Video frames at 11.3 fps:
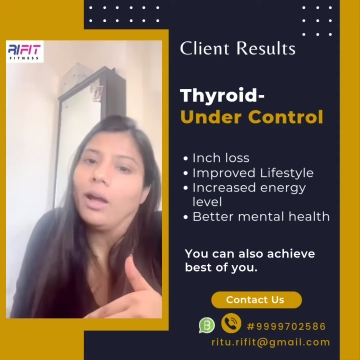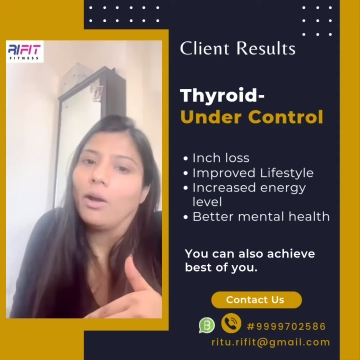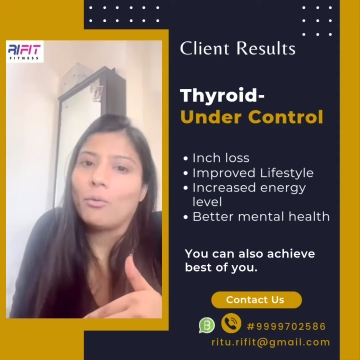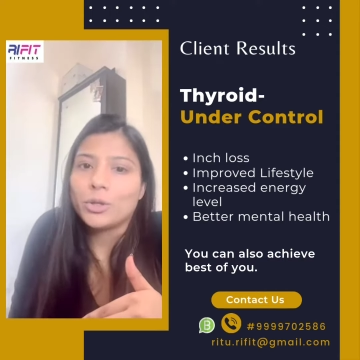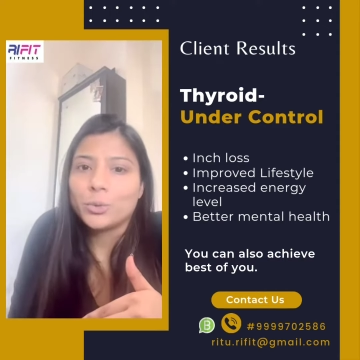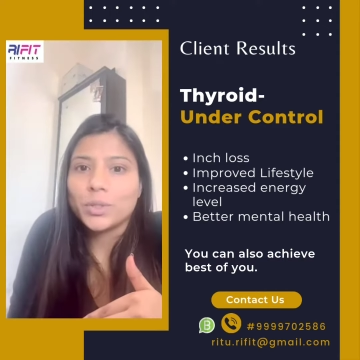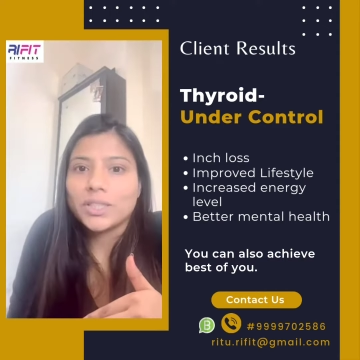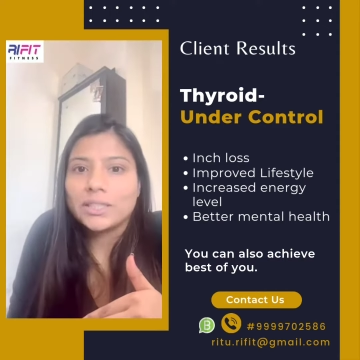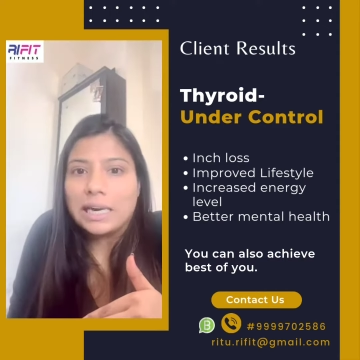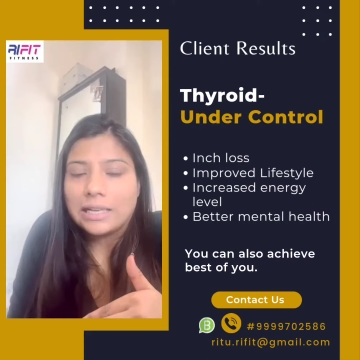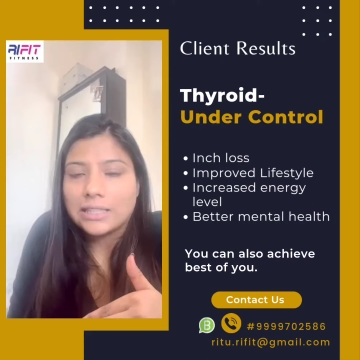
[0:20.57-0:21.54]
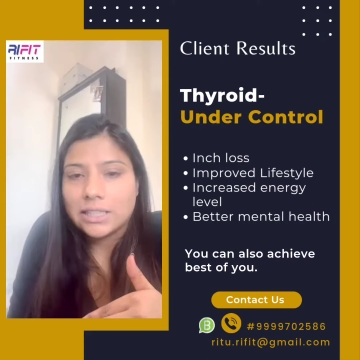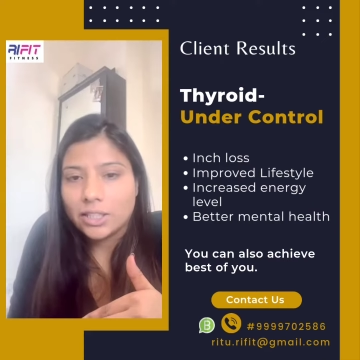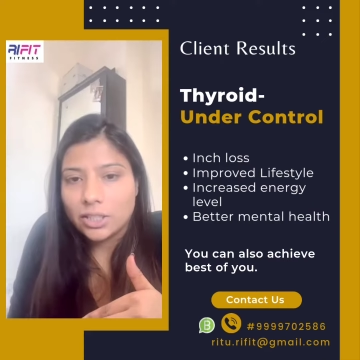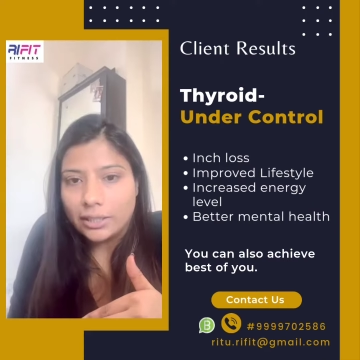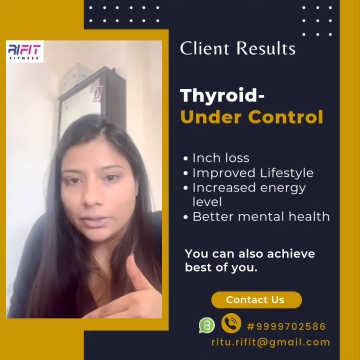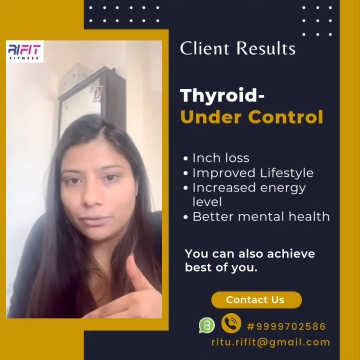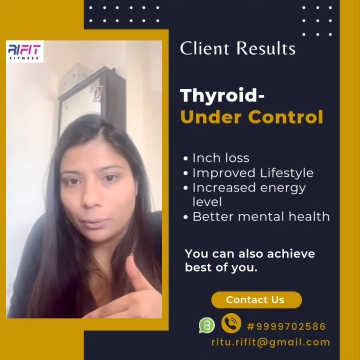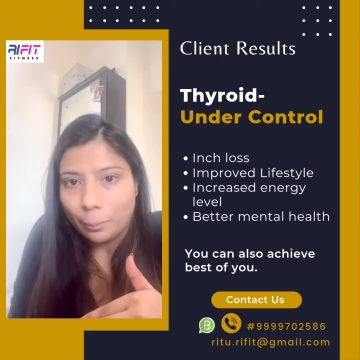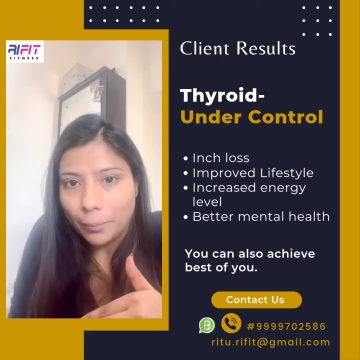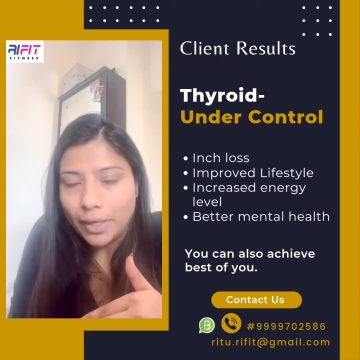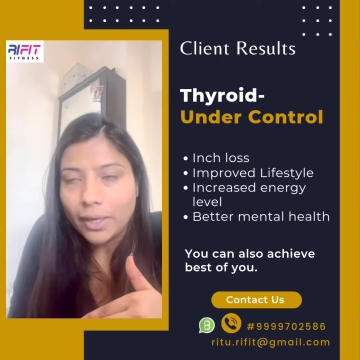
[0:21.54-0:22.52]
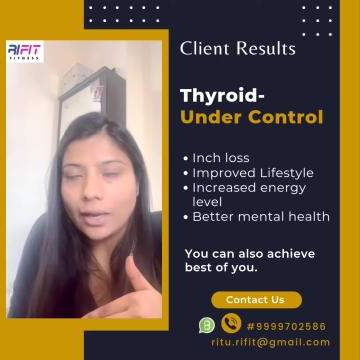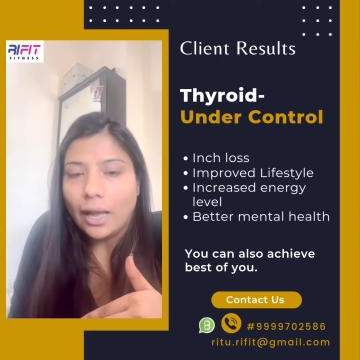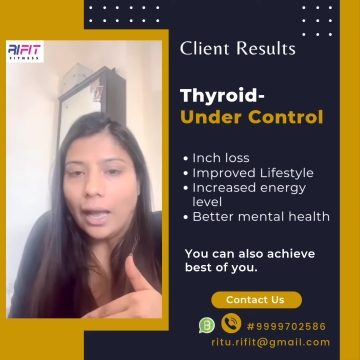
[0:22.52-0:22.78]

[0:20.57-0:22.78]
which was a drastic change for me